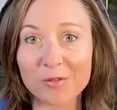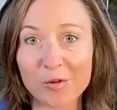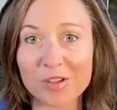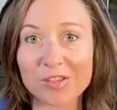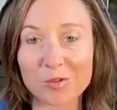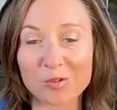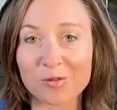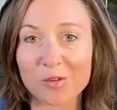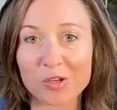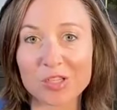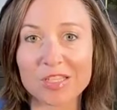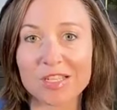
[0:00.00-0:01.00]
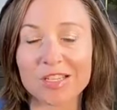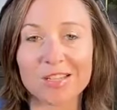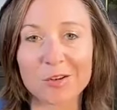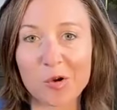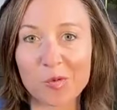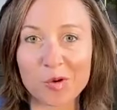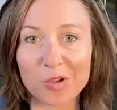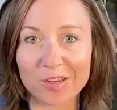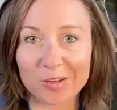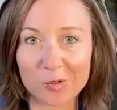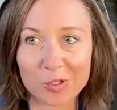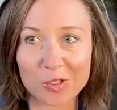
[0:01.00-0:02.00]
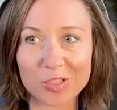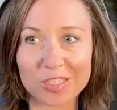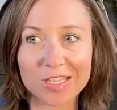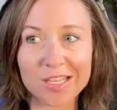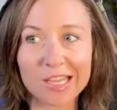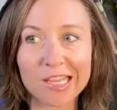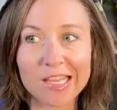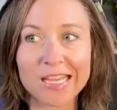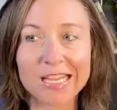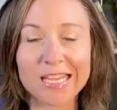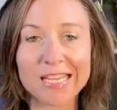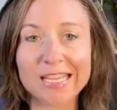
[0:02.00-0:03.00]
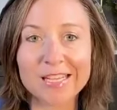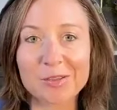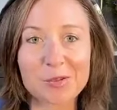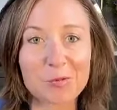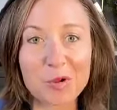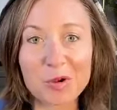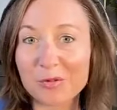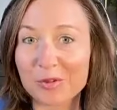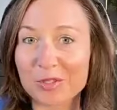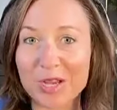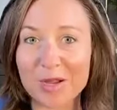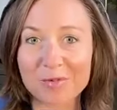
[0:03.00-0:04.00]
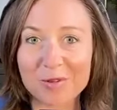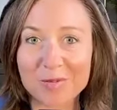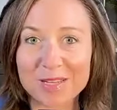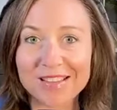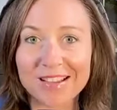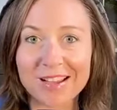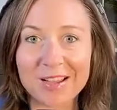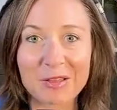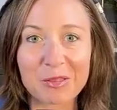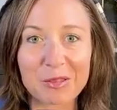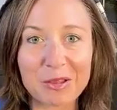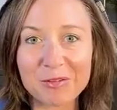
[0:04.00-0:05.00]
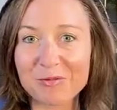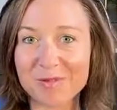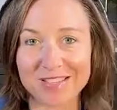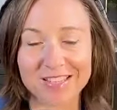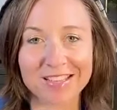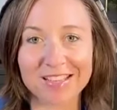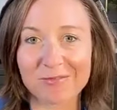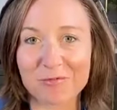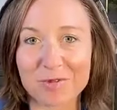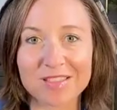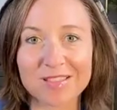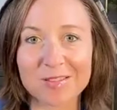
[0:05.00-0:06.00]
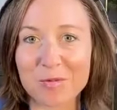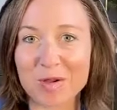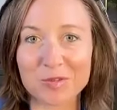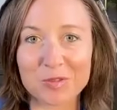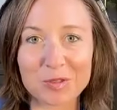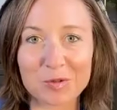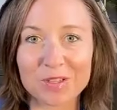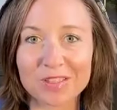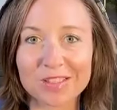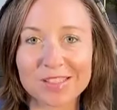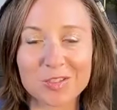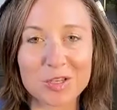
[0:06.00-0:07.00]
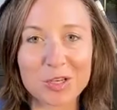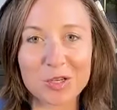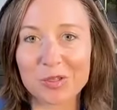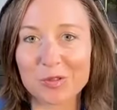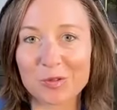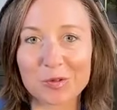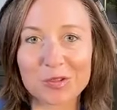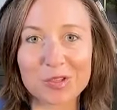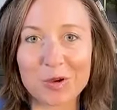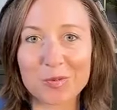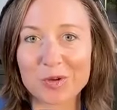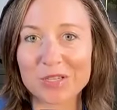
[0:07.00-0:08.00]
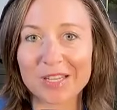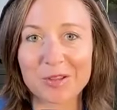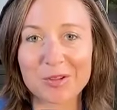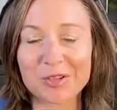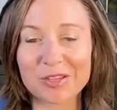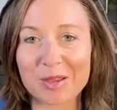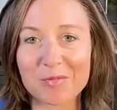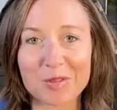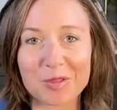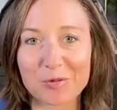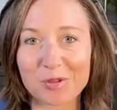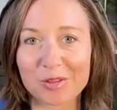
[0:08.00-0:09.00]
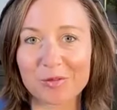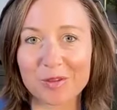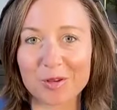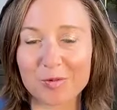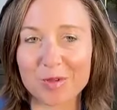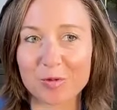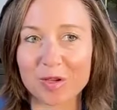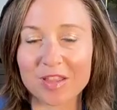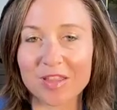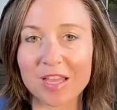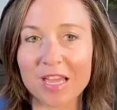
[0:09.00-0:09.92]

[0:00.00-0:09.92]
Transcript: focused university in Hoboken, New Jersey. It is a wonderful job for me. I love being with a bunch of students. Engineering students are a particular type and they're really fun to be with.